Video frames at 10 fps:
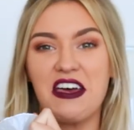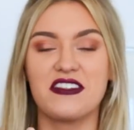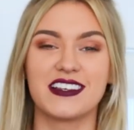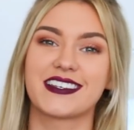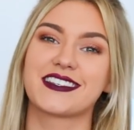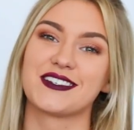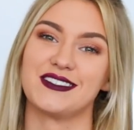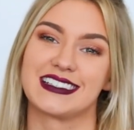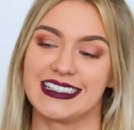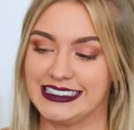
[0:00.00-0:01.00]
This is
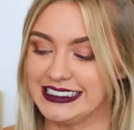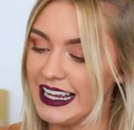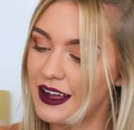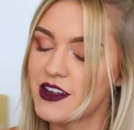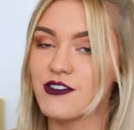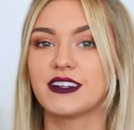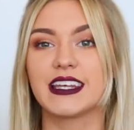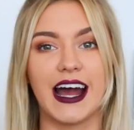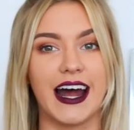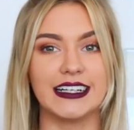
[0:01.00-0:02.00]
so exciting. I've never
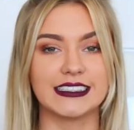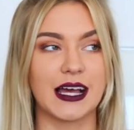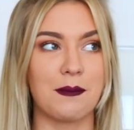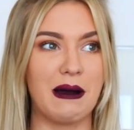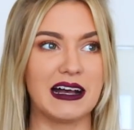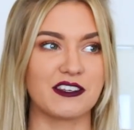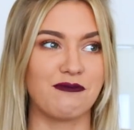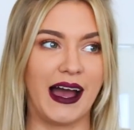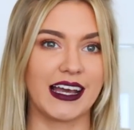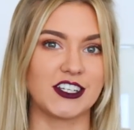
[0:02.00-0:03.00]
really had a massive
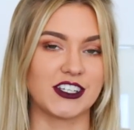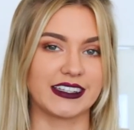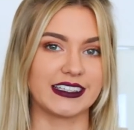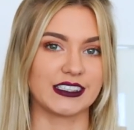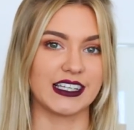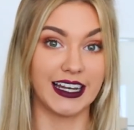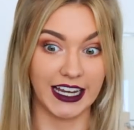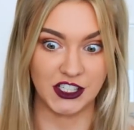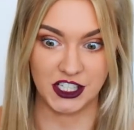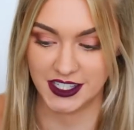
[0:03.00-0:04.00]
package like this in
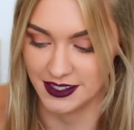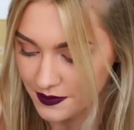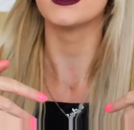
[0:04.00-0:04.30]
ages.